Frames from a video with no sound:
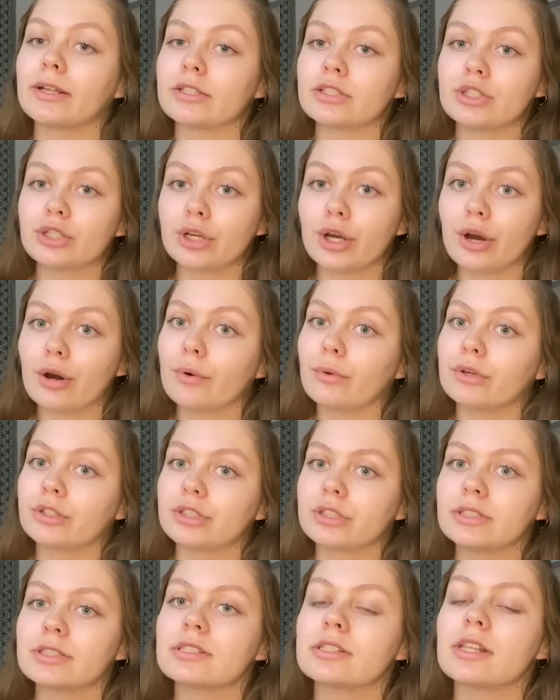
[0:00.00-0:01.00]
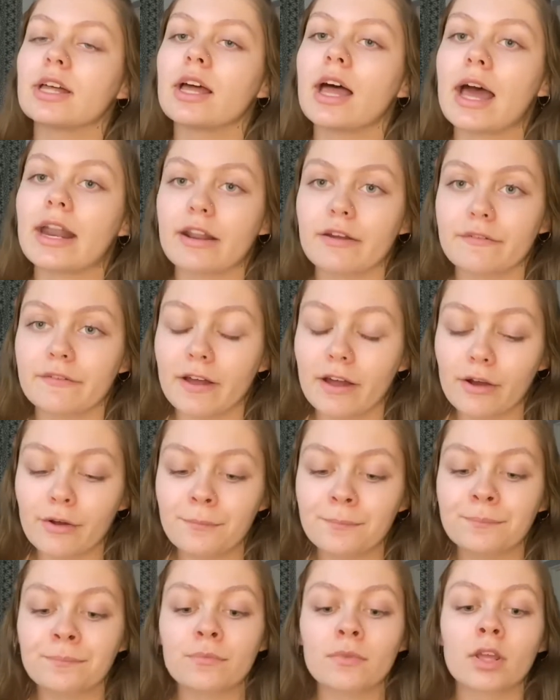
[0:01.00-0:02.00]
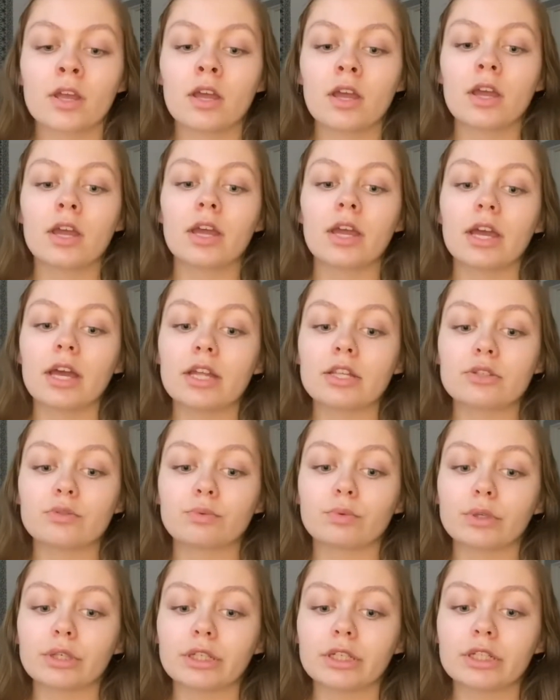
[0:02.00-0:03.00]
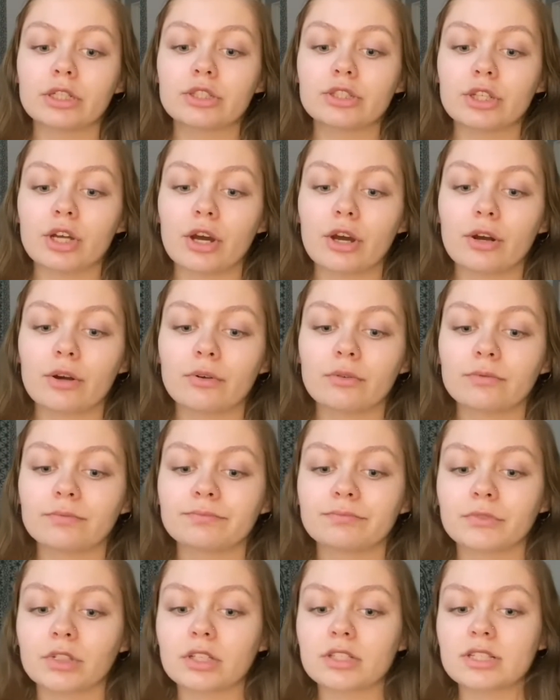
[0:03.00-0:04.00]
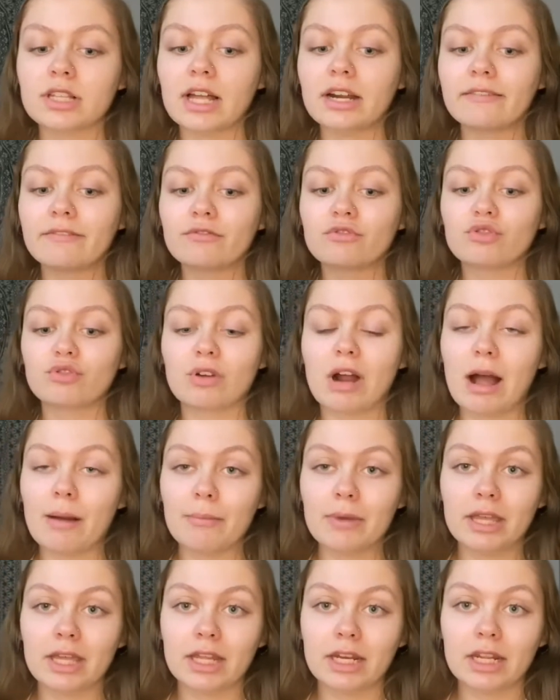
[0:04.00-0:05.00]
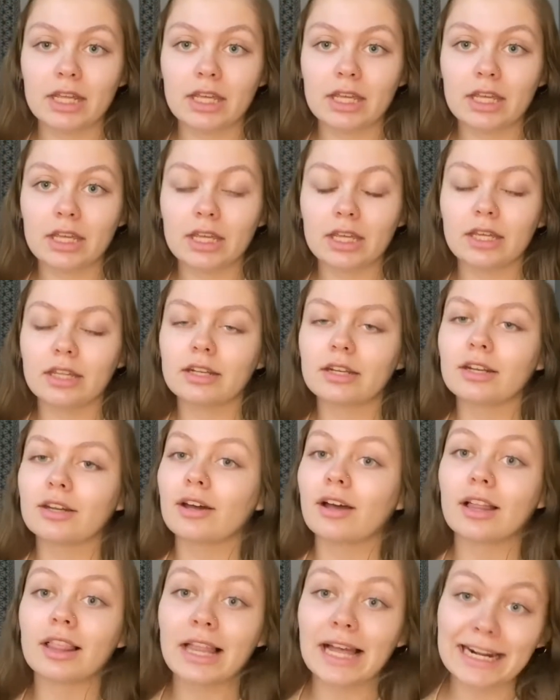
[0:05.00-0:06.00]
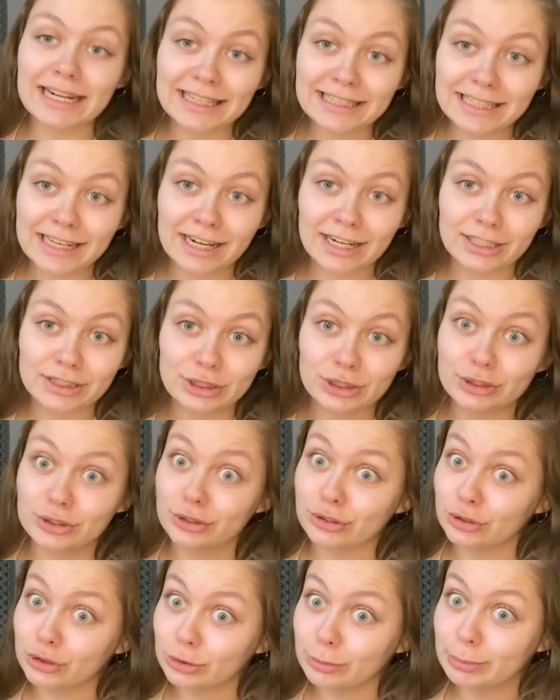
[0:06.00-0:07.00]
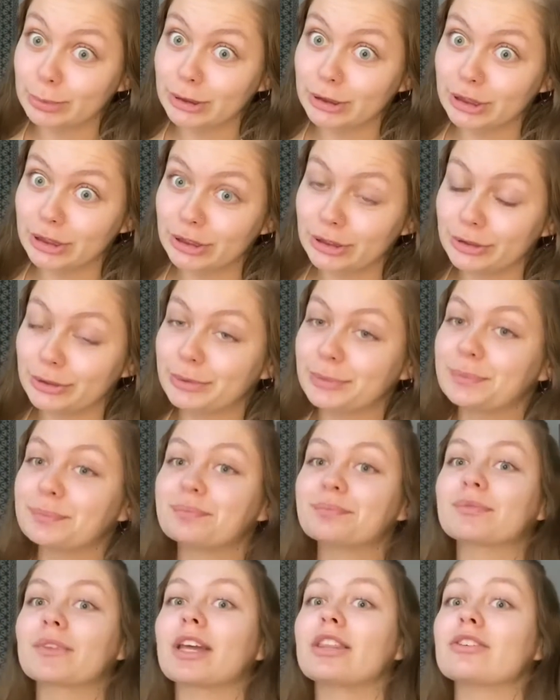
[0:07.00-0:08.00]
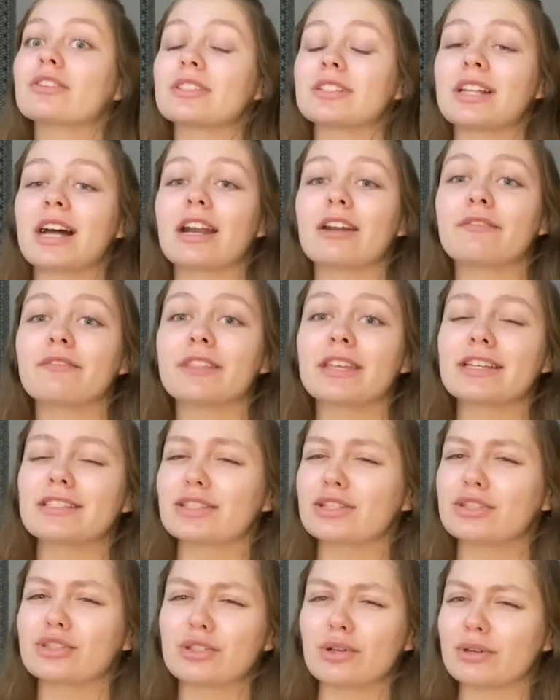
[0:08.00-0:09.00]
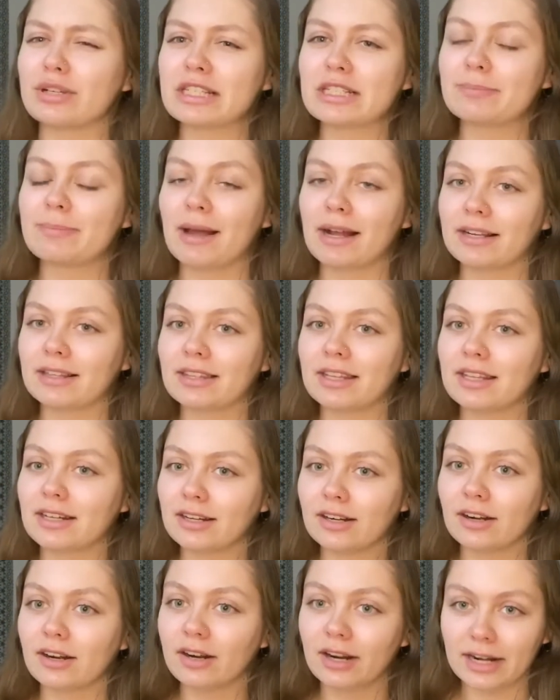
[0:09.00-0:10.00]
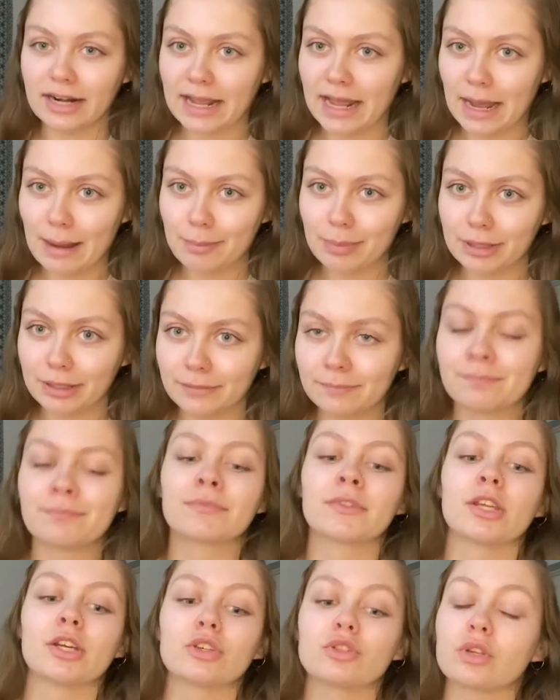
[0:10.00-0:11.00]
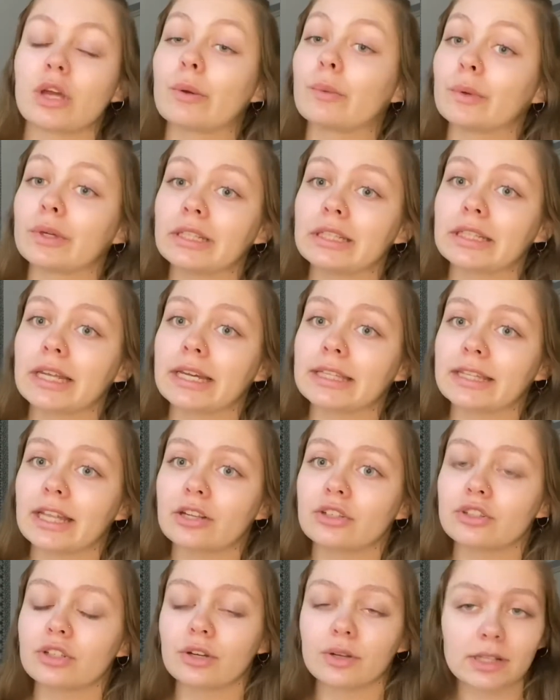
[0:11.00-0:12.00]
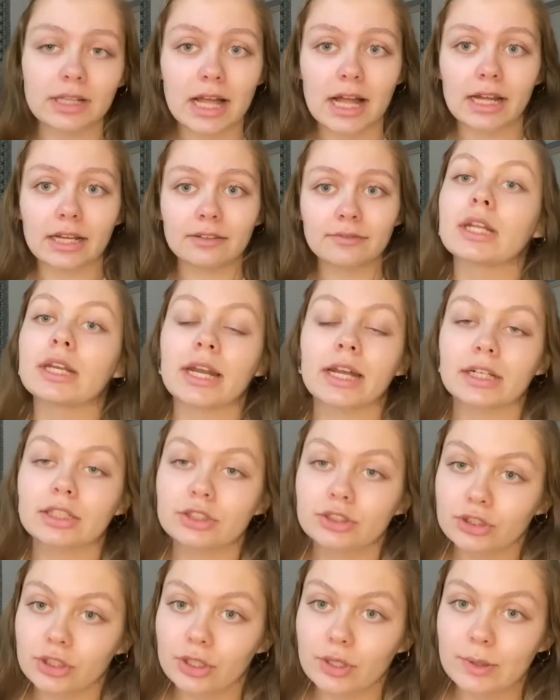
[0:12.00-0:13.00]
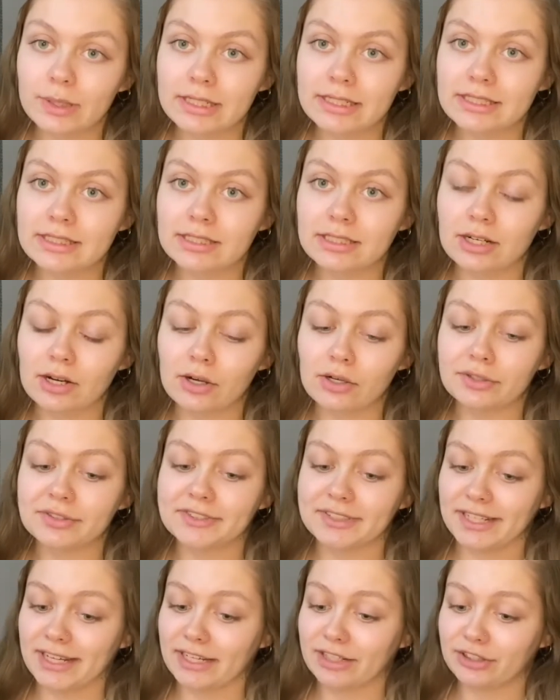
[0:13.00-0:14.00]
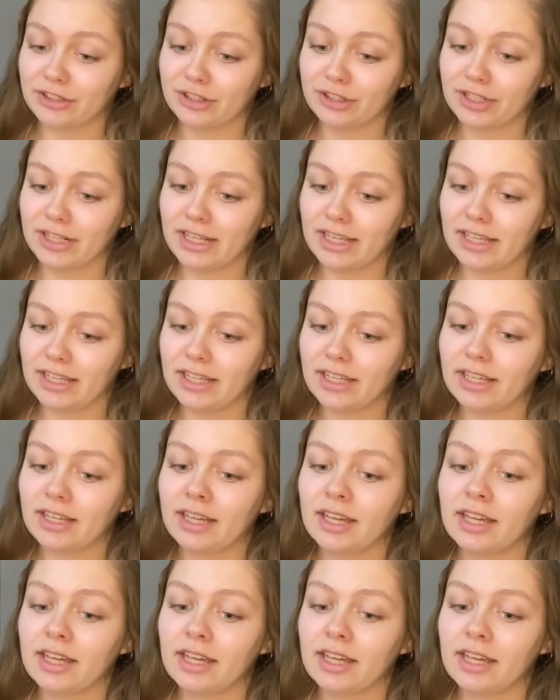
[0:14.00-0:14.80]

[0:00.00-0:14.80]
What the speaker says: to go, which is the NFL. It's a really good show. There's a lot of drama in it, and a lot of the characters are super cute. And there's a lot of things that you don't expect that are going to happen. So I really like that show a lot. The next show is called Tiger King.